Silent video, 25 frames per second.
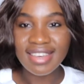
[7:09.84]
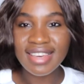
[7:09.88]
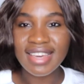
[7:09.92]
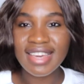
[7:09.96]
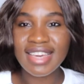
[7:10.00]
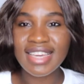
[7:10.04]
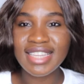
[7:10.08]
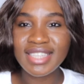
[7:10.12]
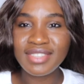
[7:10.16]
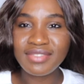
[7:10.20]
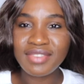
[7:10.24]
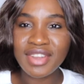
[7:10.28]

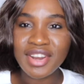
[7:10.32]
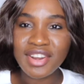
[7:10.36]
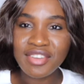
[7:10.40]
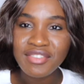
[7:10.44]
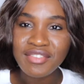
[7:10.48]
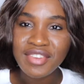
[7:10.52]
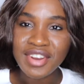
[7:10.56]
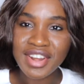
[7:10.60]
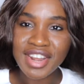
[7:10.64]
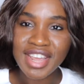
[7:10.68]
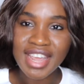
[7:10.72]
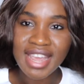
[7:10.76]
It's
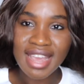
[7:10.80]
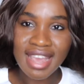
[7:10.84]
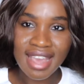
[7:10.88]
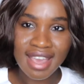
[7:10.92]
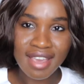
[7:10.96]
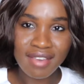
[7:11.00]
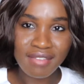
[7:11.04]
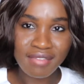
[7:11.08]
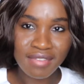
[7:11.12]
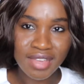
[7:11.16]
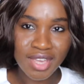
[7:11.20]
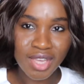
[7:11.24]
very
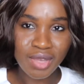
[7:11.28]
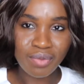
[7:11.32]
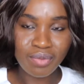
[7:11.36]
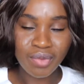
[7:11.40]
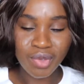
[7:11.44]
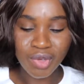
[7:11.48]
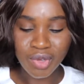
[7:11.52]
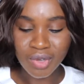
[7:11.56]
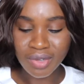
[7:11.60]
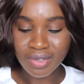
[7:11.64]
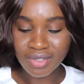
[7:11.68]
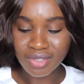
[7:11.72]
heavy
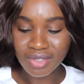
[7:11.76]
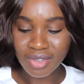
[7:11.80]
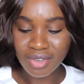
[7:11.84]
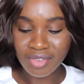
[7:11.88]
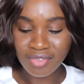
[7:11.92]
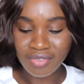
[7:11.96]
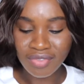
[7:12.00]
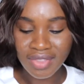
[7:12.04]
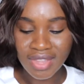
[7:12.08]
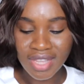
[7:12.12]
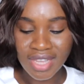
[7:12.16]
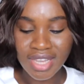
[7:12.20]
because
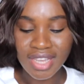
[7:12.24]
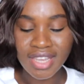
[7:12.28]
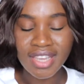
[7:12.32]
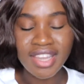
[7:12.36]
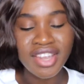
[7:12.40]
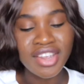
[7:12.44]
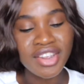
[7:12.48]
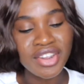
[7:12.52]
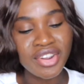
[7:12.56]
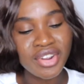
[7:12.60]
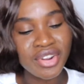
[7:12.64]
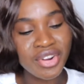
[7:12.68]
of the
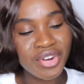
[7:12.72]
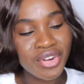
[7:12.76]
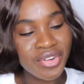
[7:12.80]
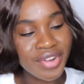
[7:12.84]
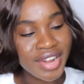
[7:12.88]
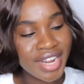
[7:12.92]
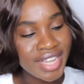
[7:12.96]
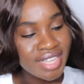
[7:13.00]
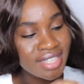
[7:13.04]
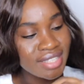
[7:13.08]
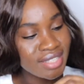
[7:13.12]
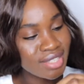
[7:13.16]

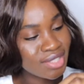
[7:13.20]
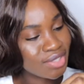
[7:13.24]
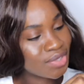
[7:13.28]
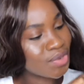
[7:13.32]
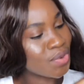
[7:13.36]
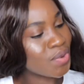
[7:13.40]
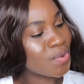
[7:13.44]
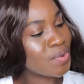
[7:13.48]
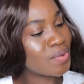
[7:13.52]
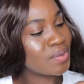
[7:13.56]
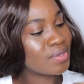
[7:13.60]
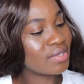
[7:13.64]
green
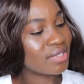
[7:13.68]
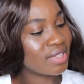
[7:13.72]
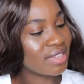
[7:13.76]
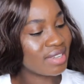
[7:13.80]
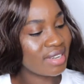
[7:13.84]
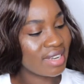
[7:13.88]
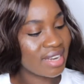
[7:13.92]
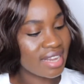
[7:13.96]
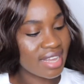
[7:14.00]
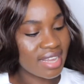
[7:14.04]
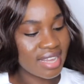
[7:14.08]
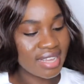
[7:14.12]
stones
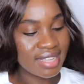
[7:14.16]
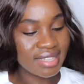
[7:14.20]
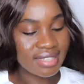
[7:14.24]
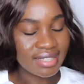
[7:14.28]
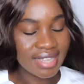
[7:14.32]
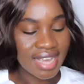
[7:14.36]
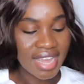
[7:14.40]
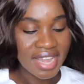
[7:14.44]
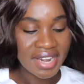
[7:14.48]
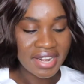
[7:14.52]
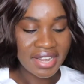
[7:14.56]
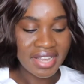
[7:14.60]
on it,
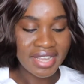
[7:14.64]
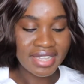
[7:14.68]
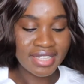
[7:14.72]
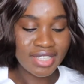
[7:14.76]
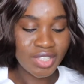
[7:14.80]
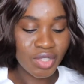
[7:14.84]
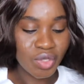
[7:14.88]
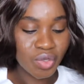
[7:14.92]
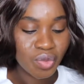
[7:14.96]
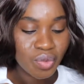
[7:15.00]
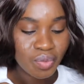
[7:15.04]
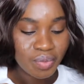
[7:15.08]
and
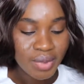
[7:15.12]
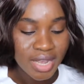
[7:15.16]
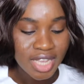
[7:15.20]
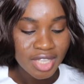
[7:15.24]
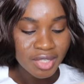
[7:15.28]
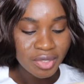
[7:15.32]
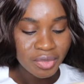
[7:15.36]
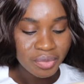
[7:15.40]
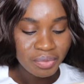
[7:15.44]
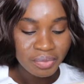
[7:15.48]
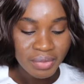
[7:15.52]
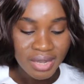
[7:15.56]
it's super
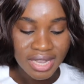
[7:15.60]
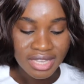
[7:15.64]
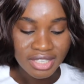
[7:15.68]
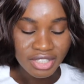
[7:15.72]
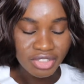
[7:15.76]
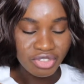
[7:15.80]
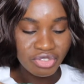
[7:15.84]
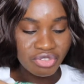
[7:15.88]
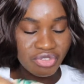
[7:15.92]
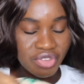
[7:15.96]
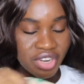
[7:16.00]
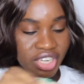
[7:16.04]

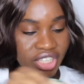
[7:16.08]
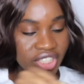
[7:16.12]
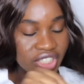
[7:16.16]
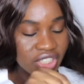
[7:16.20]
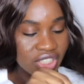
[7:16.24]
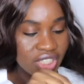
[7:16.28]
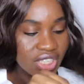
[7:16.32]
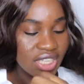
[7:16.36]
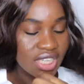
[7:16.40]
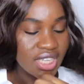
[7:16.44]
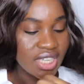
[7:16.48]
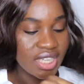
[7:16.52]

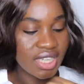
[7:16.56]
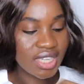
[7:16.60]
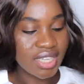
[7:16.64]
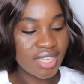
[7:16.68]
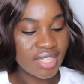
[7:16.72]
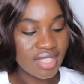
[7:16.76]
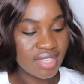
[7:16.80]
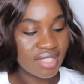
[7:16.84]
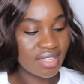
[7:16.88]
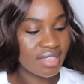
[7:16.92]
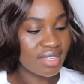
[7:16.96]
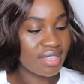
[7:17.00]
stretchy.
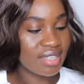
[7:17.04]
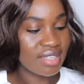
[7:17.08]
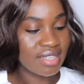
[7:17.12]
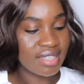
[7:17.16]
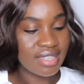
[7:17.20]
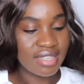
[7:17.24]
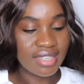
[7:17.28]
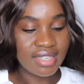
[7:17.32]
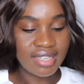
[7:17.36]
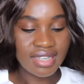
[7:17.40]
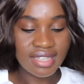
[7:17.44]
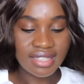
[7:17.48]

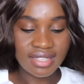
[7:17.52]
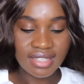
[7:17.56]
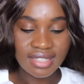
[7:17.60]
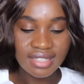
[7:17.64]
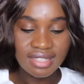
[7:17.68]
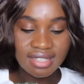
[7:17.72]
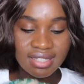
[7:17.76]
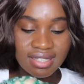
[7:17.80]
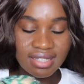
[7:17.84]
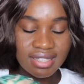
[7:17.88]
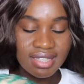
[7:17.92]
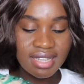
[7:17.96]
This
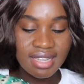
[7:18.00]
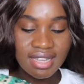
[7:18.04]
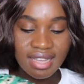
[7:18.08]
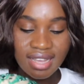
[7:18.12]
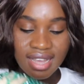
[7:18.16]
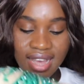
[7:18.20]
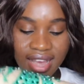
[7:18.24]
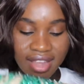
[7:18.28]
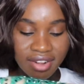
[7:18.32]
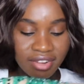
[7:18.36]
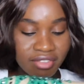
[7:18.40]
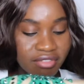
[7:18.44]
is the
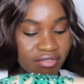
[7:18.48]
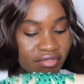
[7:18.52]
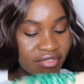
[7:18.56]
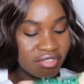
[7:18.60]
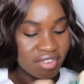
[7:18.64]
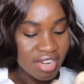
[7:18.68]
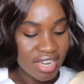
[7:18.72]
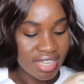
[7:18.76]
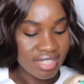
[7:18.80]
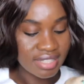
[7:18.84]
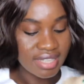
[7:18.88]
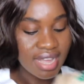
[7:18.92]
kind of
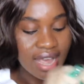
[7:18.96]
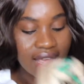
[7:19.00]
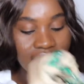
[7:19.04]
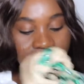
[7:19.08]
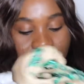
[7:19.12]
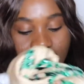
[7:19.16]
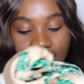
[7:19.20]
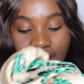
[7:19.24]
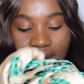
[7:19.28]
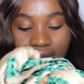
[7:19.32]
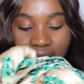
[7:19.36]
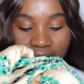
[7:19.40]
dress I
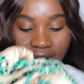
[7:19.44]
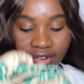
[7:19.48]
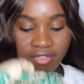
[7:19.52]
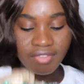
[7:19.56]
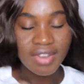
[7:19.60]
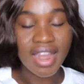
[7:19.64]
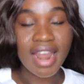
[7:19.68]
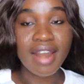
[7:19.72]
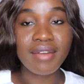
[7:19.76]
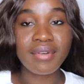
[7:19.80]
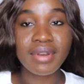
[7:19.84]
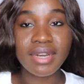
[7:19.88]
love.
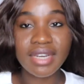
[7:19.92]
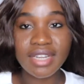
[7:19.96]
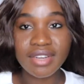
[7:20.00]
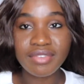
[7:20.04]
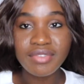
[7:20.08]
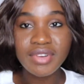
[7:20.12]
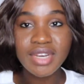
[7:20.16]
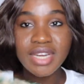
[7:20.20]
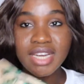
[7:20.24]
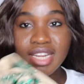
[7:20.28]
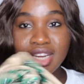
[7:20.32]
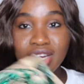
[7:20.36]
I
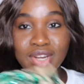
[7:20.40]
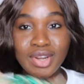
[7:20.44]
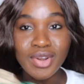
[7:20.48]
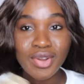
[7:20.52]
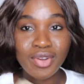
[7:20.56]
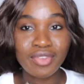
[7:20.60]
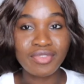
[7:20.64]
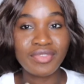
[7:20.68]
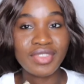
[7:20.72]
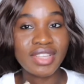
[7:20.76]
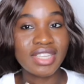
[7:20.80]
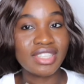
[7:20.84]
really
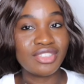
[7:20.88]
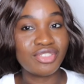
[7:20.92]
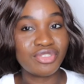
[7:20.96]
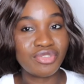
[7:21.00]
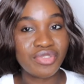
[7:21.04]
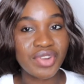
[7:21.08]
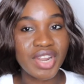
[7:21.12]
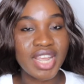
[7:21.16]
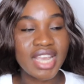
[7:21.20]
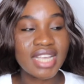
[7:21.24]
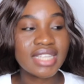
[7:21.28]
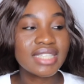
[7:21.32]
love this
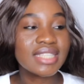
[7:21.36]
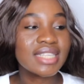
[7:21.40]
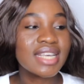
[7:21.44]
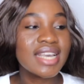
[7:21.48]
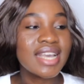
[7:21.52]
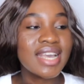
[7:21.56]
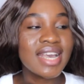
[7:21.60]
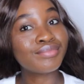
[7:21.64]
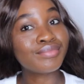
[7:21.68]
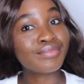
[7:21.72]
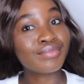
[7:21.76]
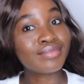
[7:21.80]
dress.
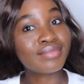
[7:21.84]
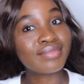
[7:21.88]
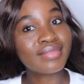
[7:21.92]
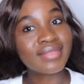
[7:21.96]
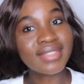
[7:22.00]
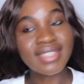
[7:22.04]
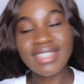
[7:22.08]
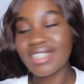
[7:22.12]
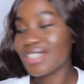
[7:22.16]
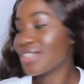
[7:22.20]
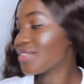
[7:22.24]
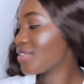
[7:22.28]

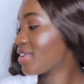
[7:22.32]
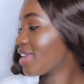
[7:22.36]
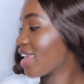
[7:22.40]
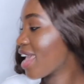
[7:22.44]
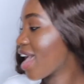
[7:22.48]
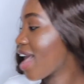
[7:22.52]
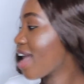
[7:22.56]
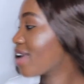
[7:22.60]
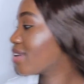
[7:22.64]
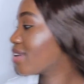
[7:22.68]
So yeah,